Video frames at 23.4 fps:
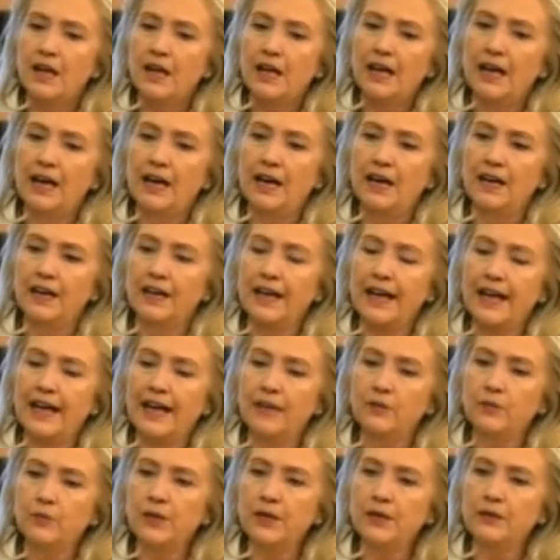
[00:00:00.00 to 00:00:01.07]

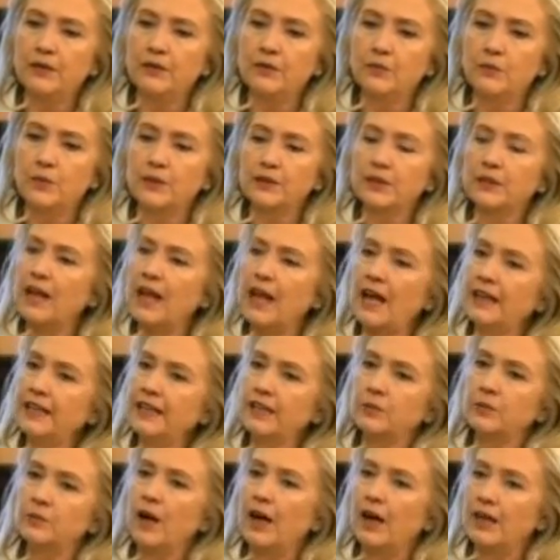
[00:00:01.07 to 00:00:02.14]
And we would like
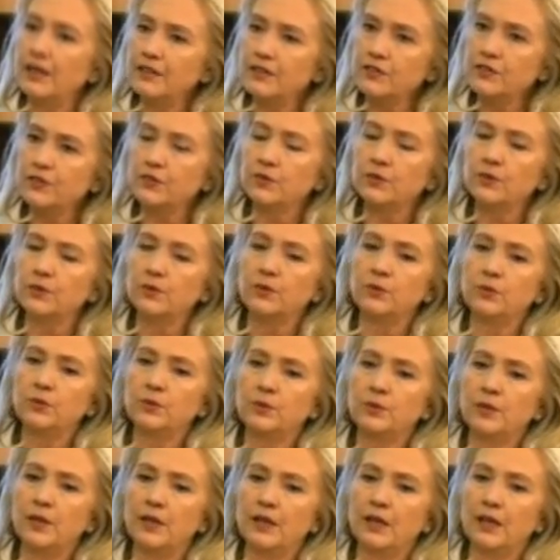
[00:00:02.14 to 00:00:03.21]
Iran
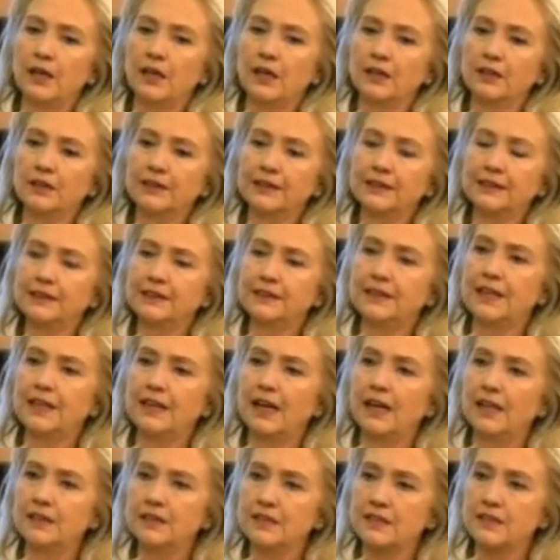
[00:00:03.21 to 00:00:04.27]
to
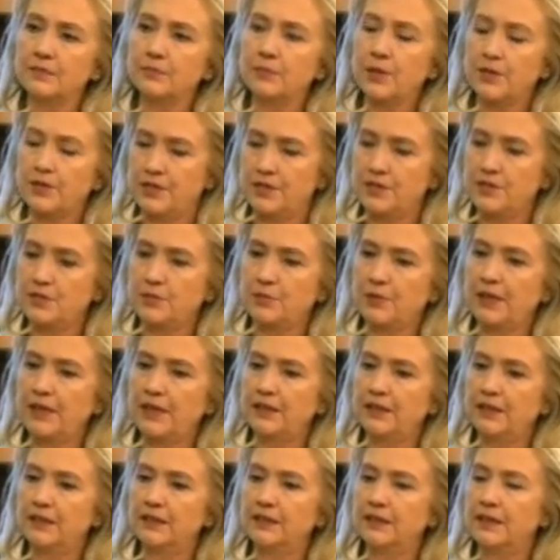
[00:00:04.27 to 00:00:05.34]
conduct and participate
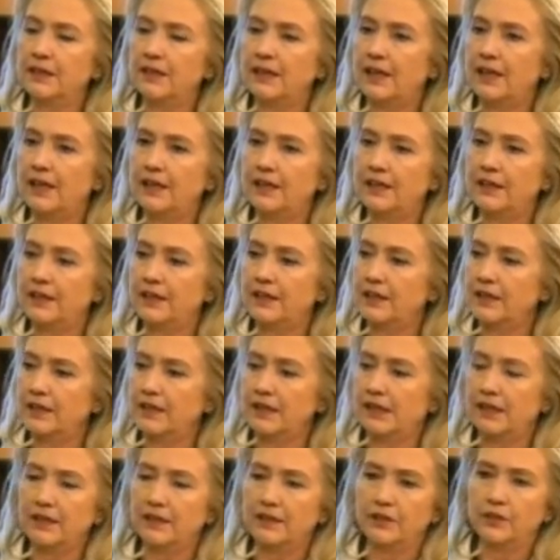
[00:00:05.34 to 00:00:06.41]
in
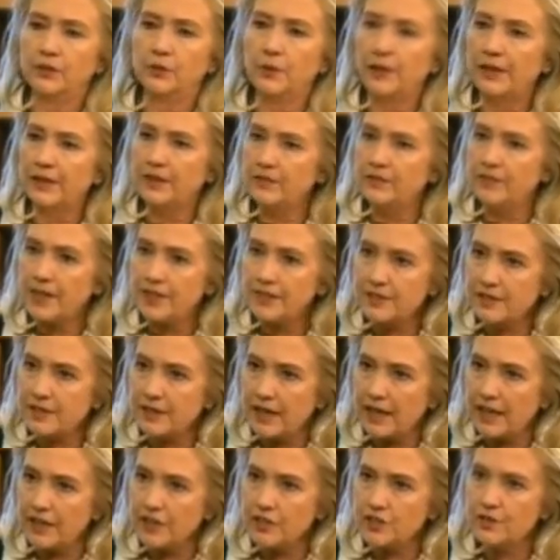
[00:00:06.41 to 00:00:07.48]
a UN
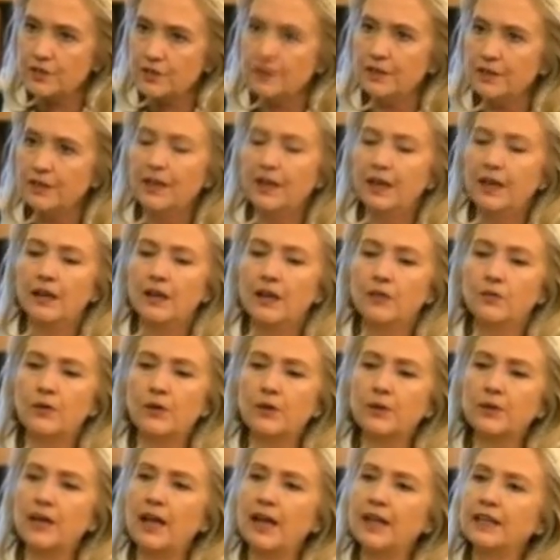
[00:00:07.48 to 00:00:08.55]
investigation. We
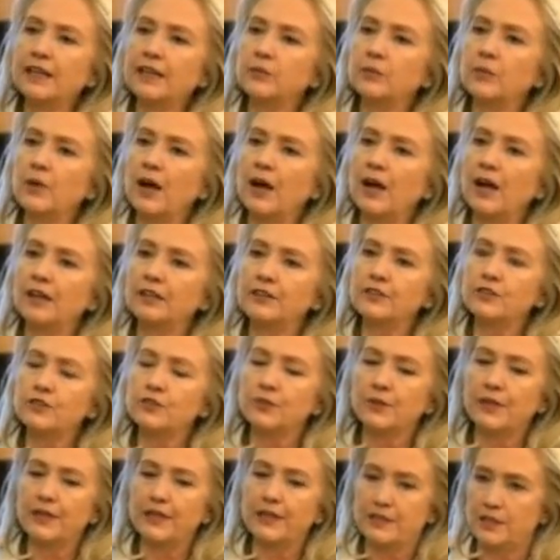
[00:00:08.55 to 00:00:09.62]
would like Iran
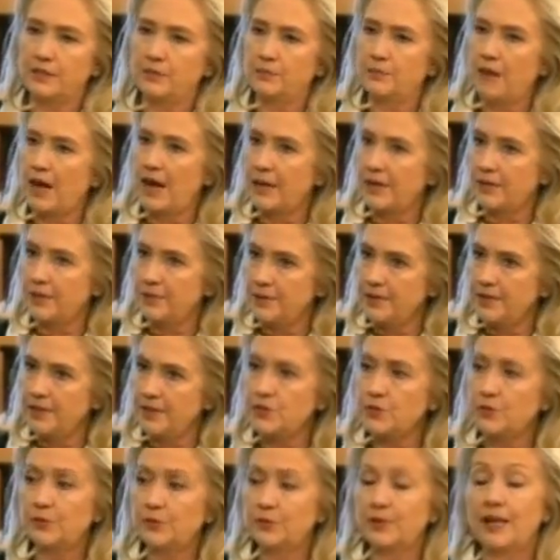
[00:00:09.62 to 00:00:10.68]
to get to the bottom of
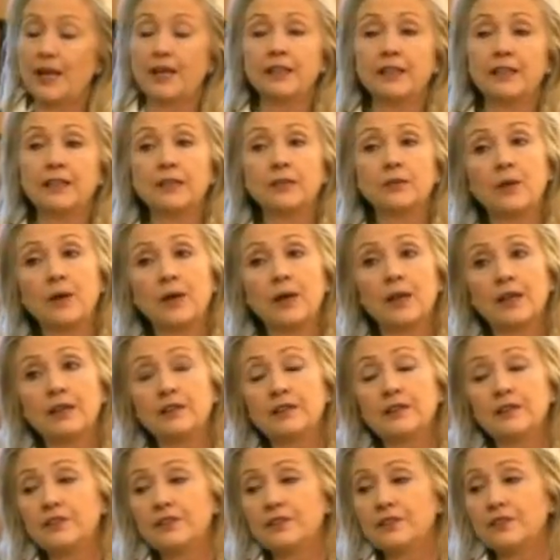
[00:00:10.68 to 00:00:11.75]
this. We would like
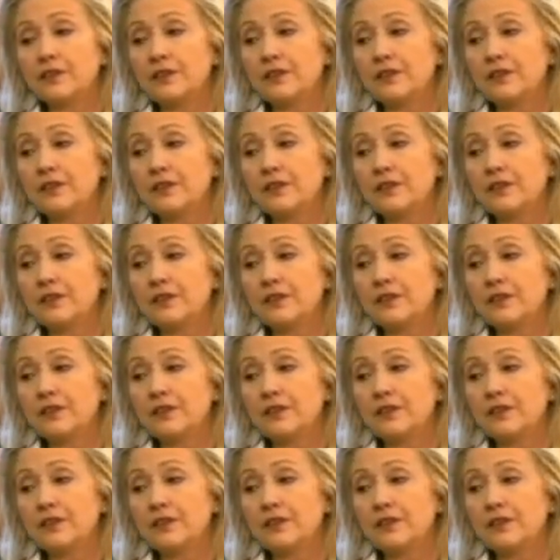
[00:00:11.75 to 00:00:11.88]
Iran's